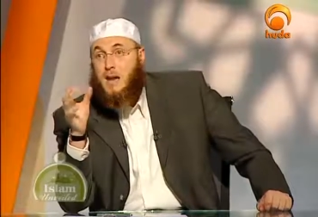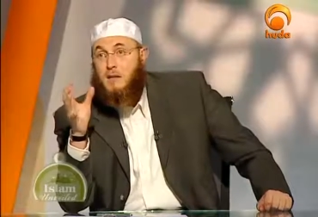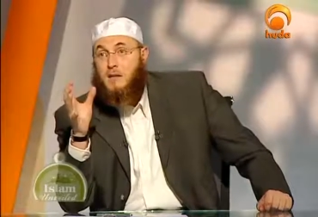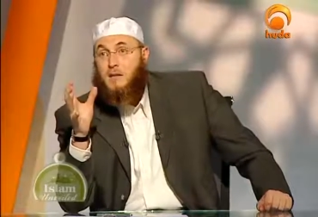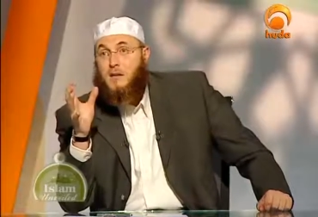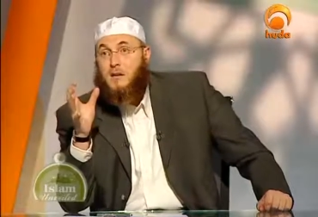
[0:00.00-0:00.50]

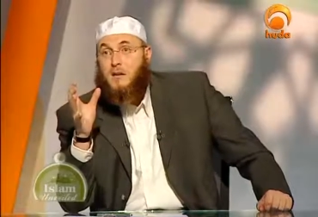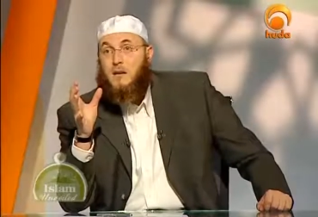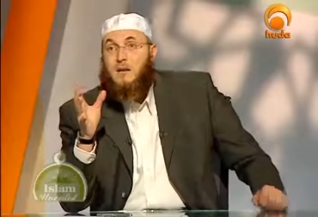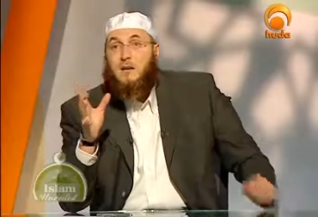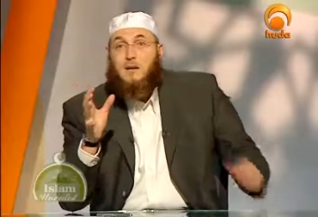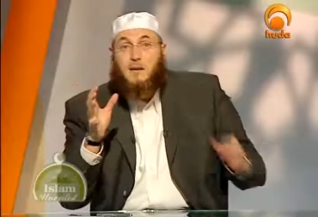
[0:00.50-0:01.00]
And
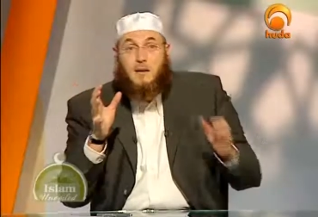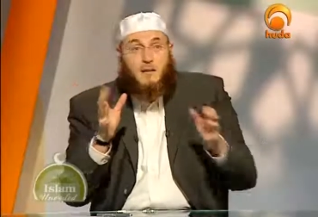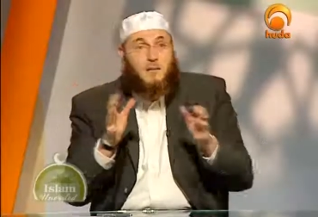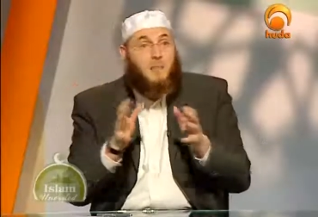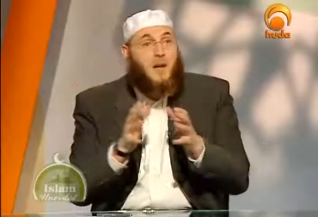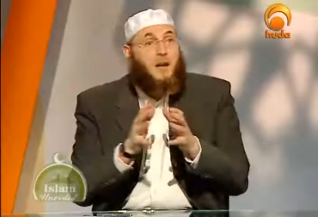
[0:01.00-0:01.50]

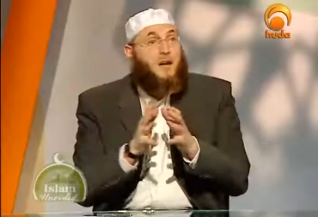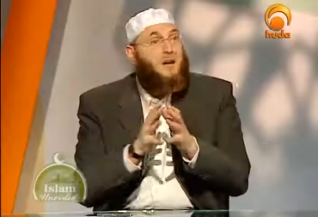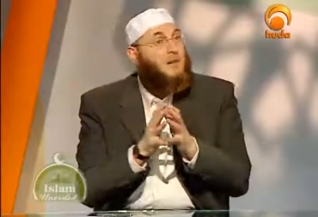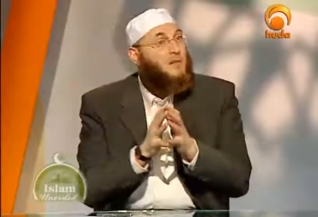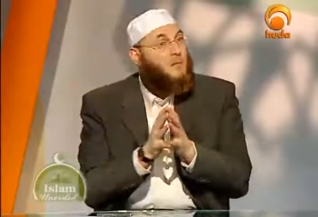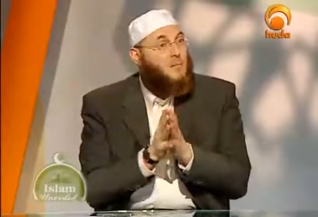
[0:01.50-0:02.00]
this
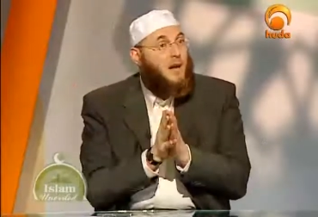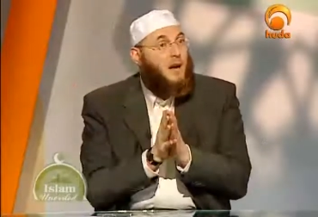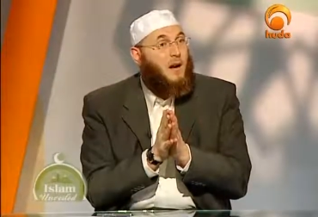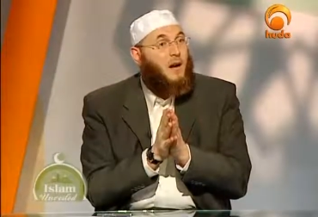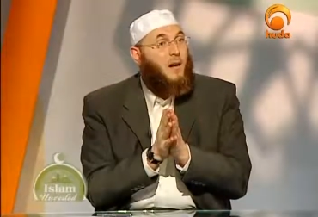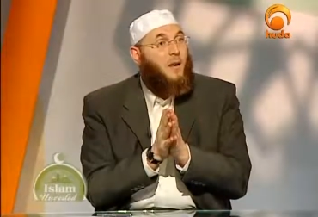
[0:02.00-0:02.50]
matter is a
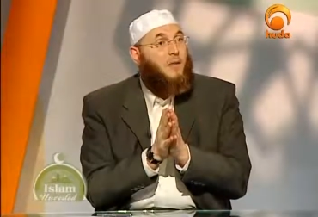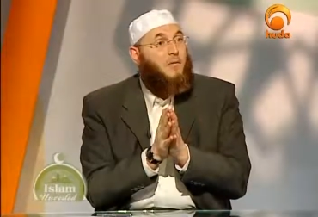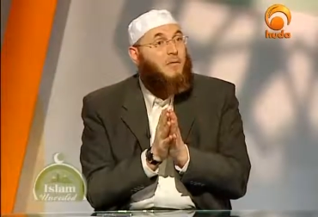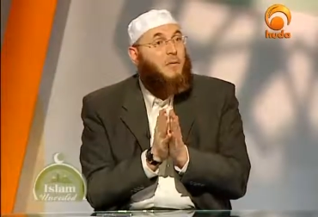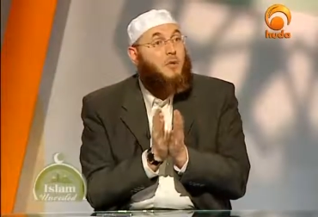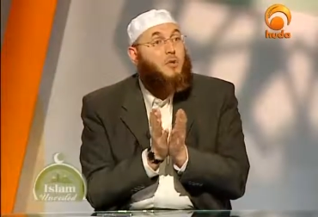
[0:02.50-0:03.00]
matter
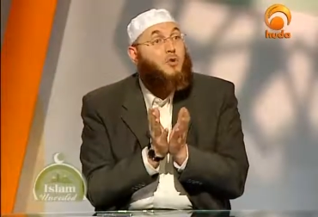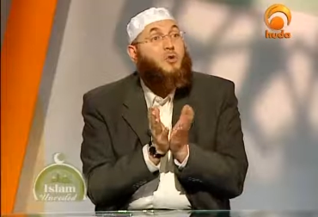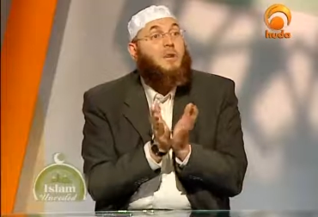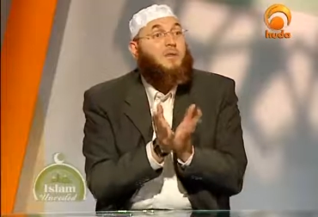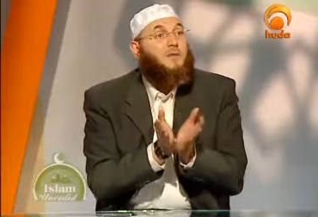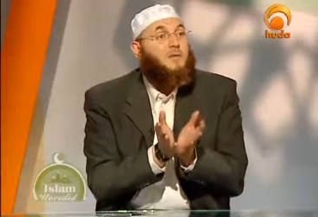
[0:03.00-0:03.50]
of
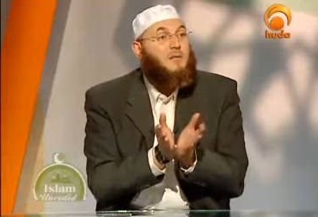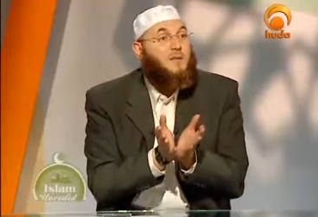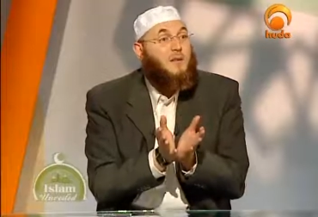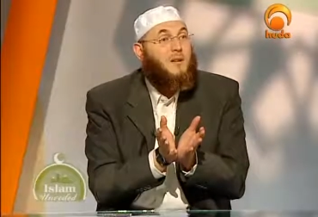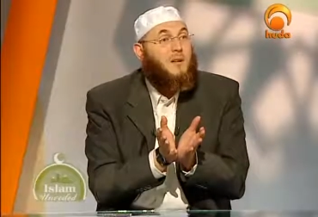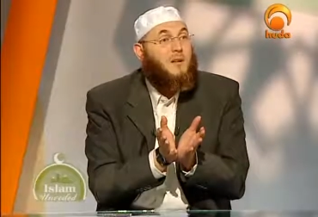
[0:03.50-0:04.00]

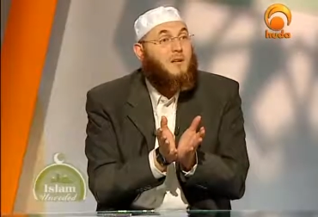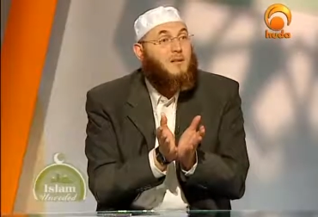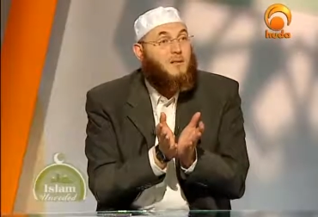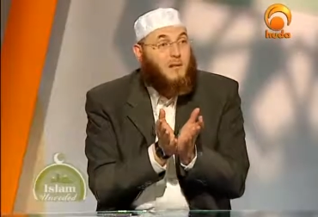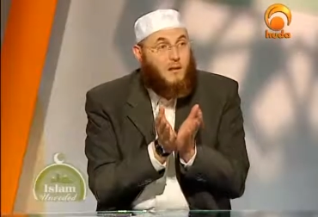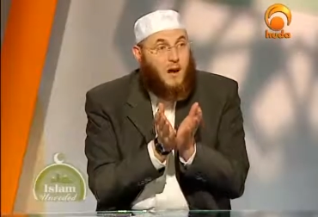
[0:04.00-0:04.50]
choice.
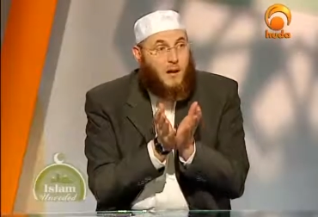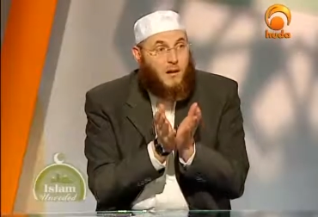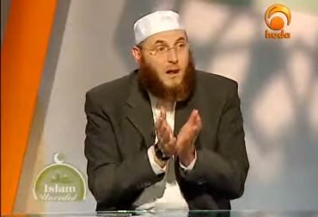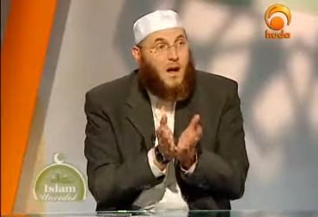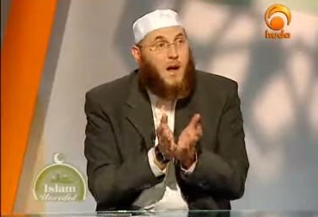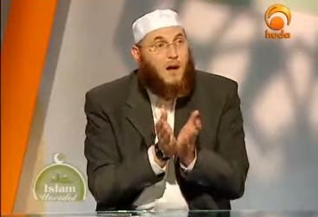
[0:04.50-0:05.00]
So
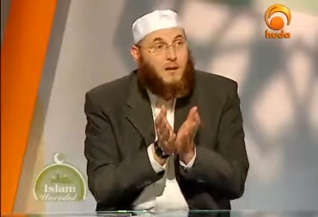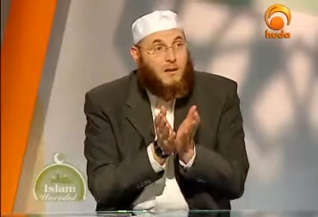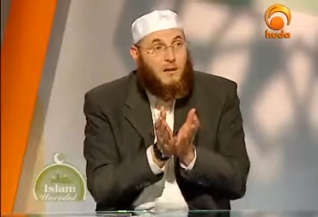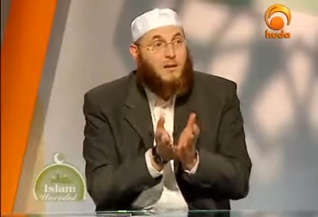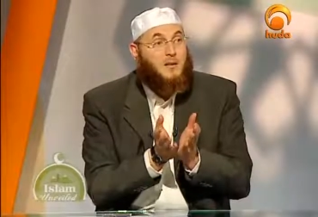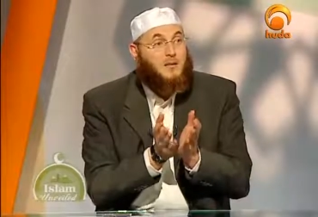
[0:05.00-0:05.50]
Allah
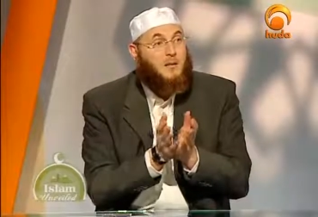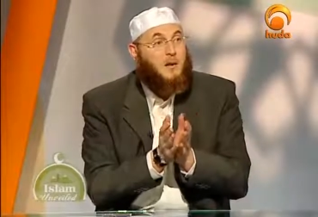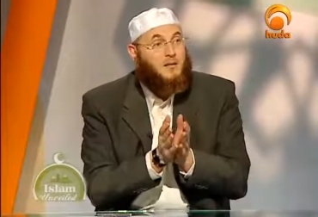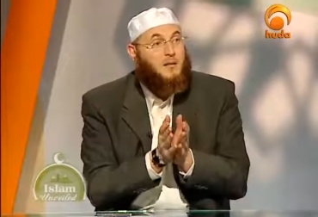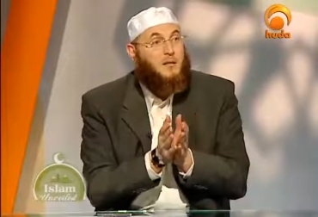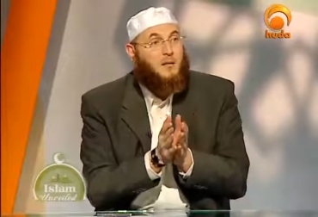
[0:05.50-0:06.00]

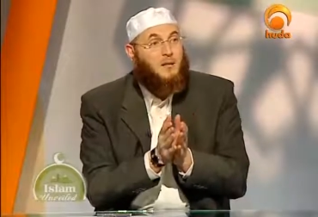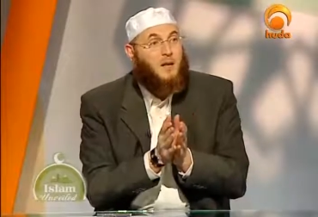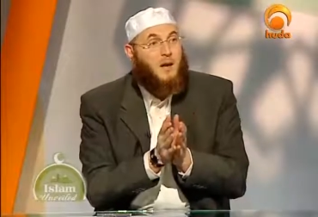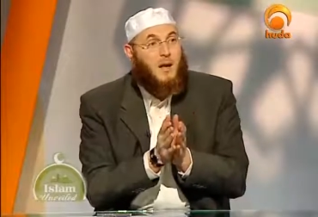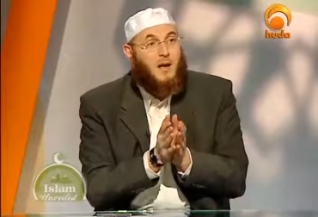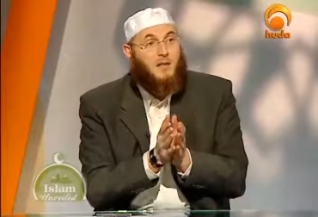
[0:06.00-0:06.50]
teaches us in the
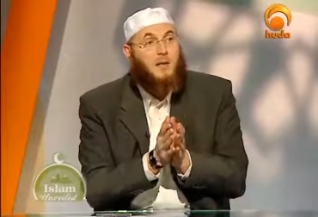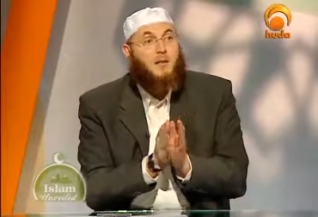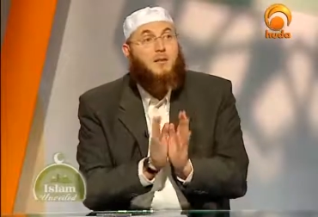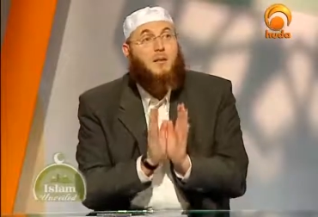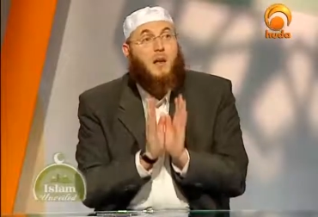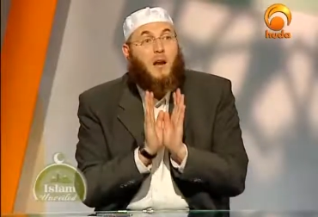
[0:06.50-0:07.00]
Quran
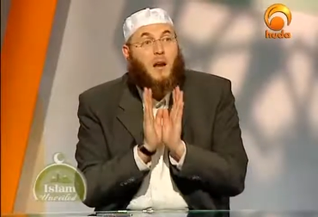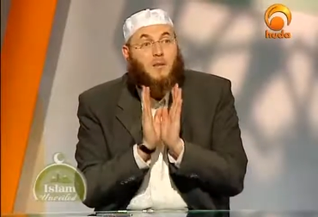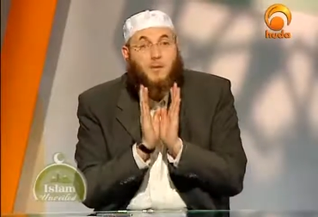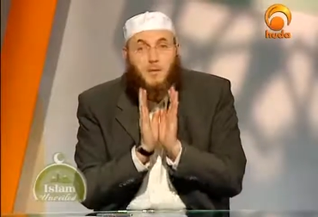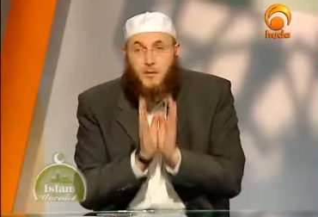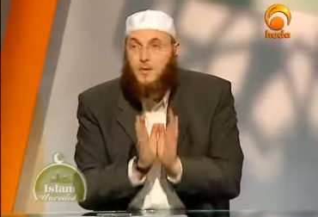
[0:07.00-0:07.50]
that you
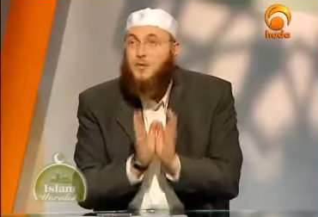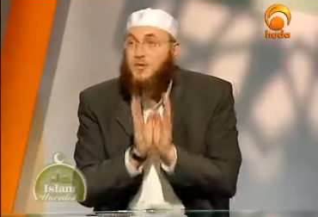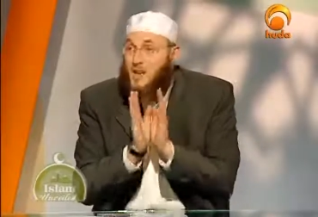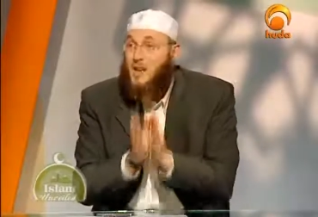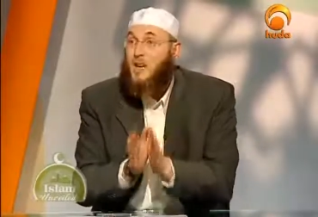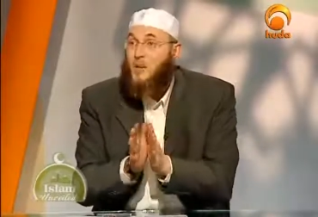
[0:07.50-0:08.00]
cannot
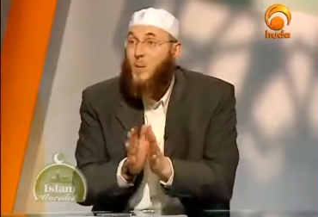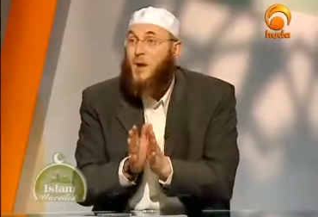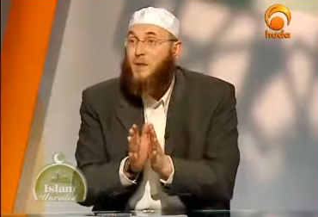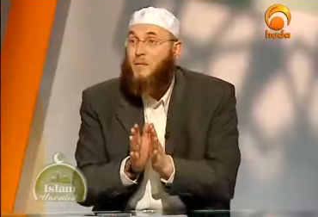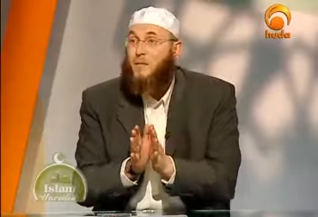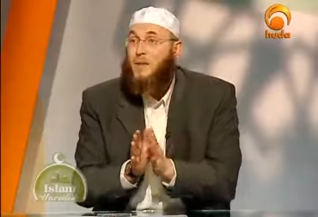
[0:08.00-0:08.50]
force
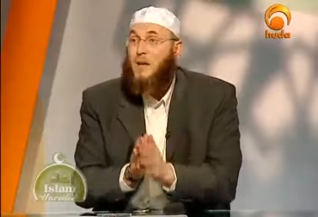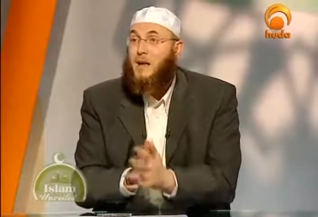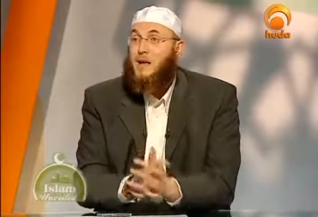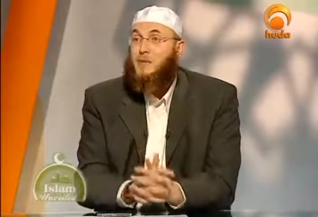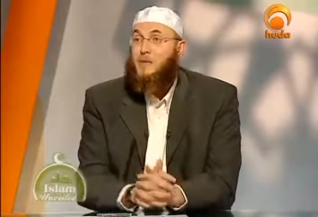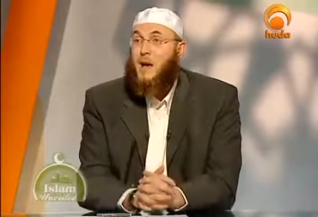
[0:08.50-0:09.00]
anyone
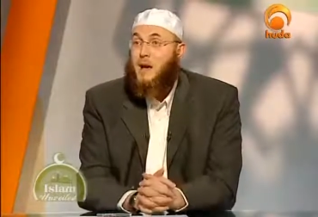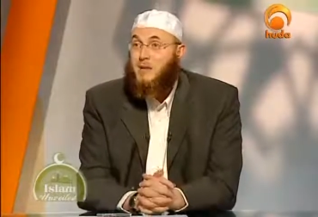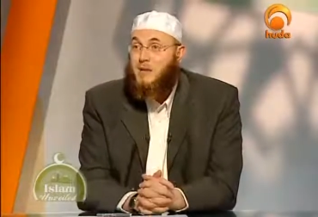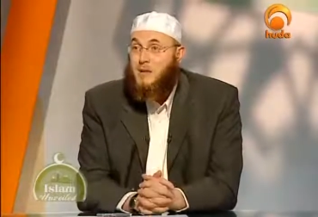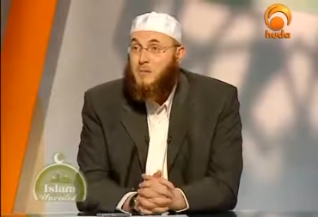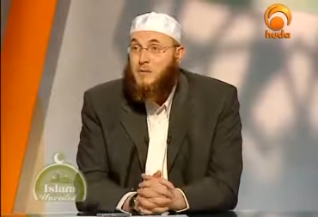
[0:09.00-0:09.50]
to
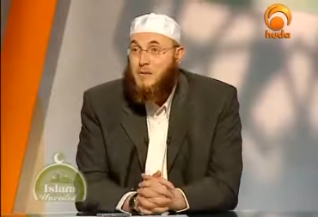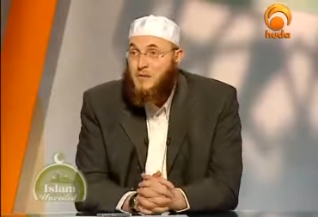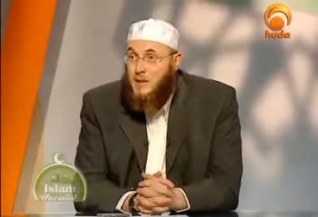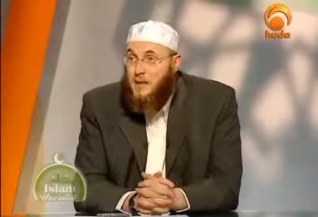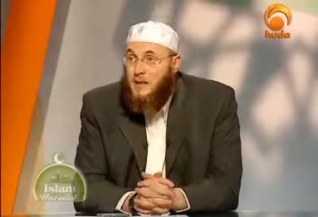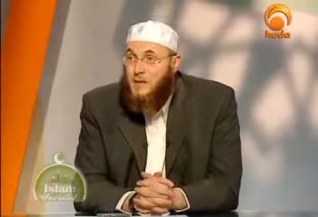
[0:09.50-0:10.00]
accept
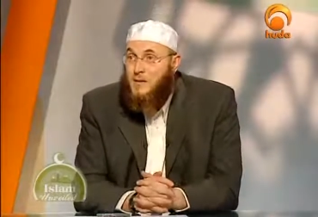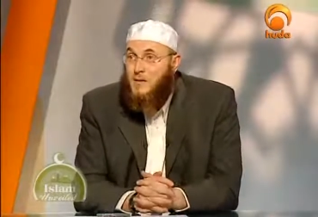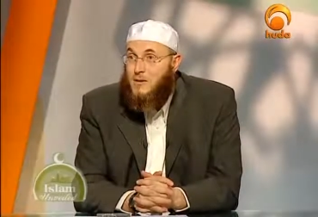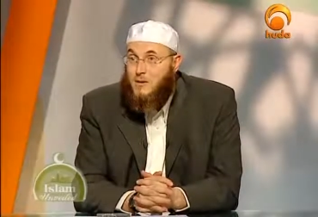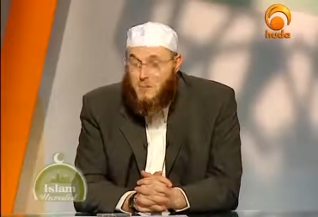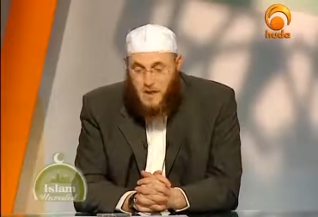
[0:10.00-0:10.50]

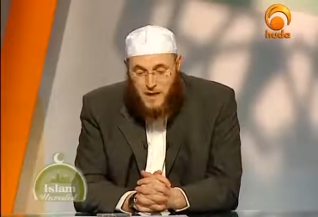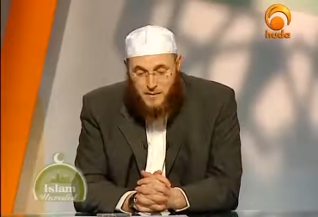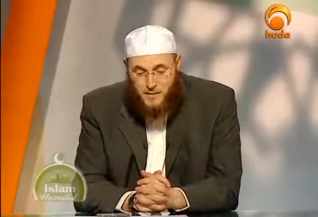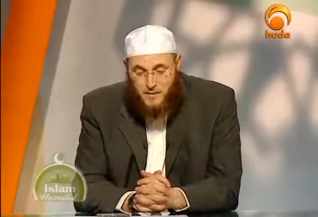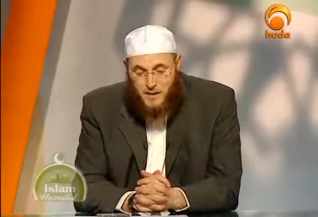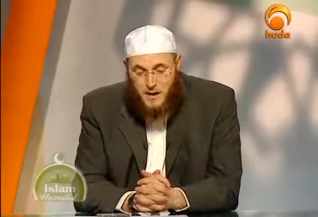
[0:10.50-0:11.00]
faith or
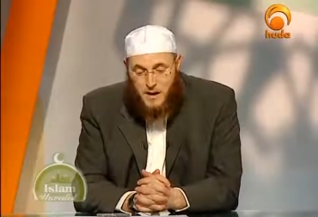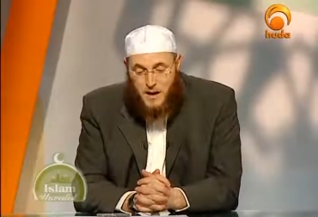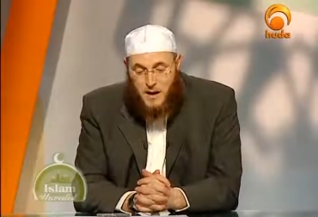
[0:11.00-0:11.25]
belief.